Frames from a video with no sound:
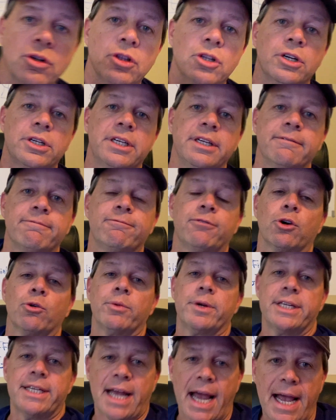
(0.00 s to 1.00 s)
looking for
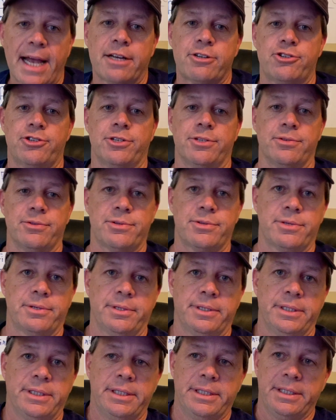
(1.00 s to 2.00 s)
reactions.
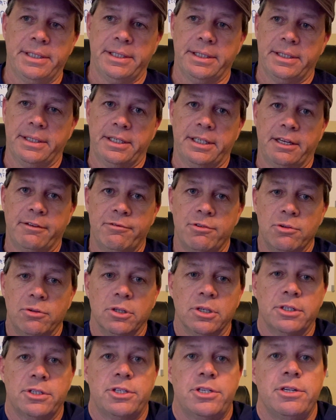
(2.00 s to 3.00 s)
If you
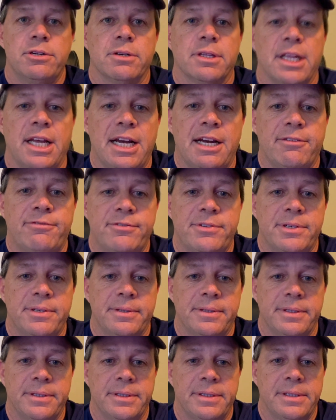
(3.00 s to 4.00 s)
look to your left
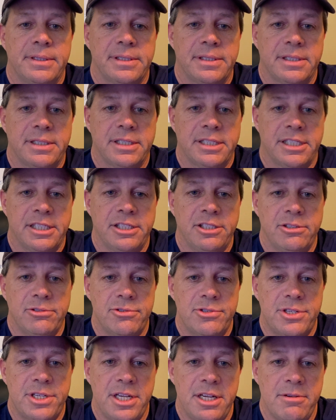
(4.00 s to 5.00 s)
and you
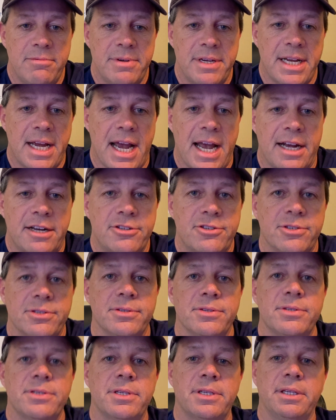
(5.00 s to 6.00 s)
see
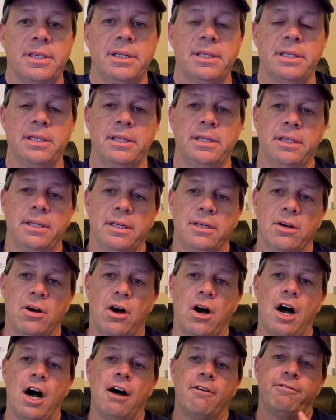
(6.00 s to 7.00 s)
reactions
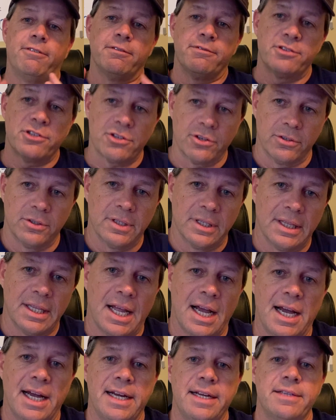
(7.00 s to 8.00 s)
off of certain
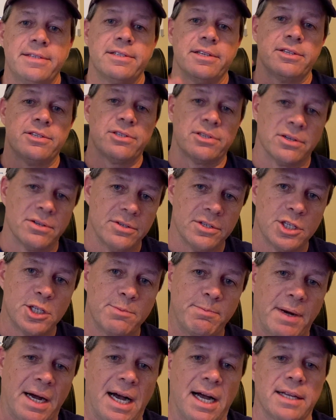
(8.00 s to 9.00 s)
lines at certain
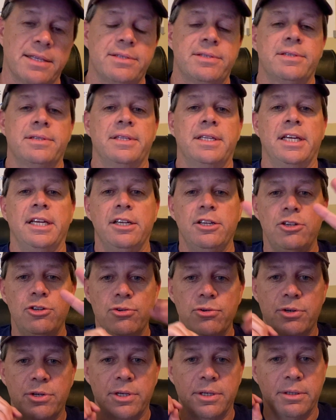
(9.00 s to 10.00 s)
spots, then
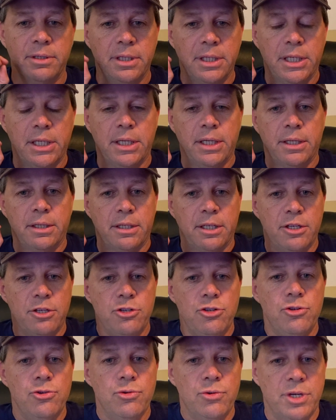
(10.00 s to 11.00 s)
you can then
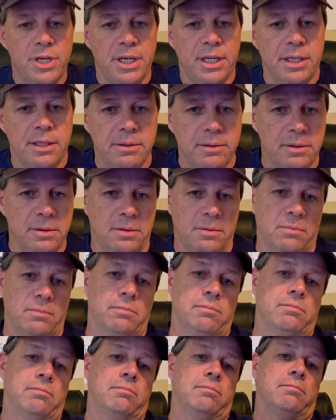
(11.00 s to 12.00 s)
you can
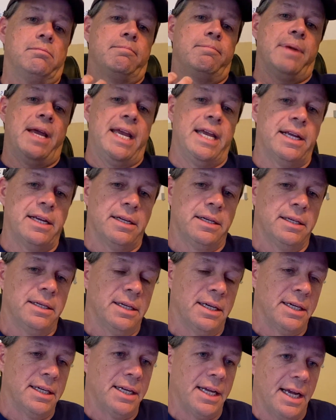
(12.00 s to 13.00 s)
make
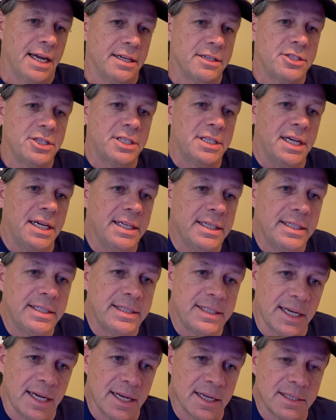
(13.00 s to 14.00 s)
an educated
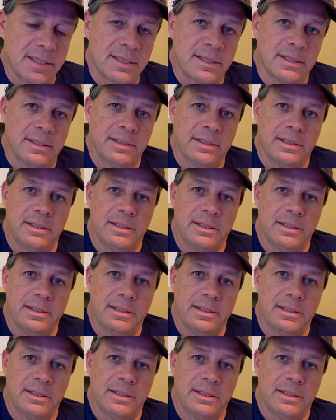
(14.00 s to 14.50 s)
guess